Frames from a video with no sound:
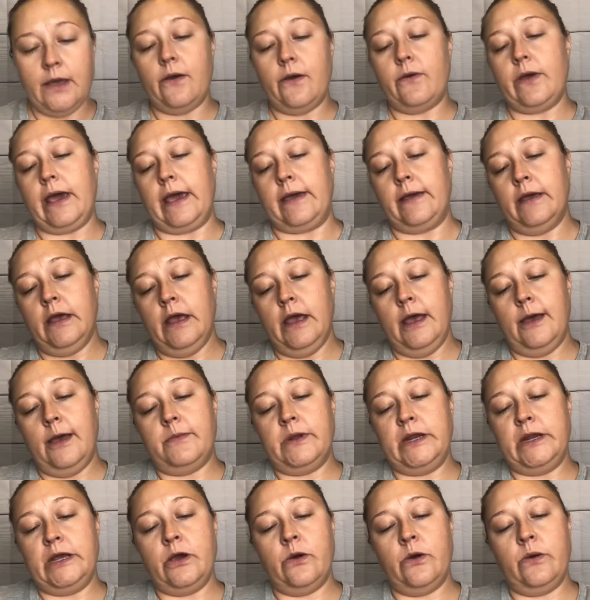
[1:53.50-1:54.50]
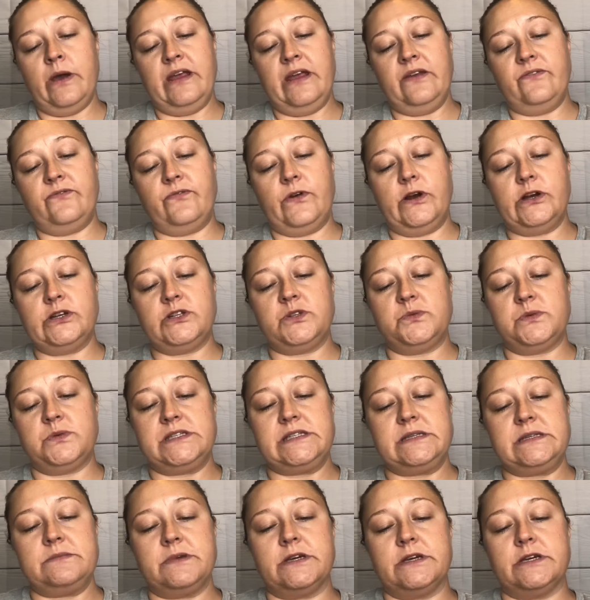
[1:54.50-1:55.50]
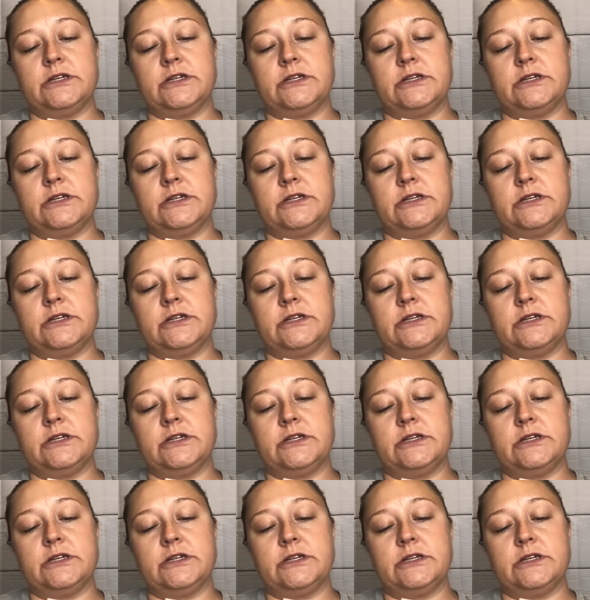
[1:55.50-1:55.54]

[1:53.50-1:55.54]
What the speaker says: Okay, I'm going to go in first with some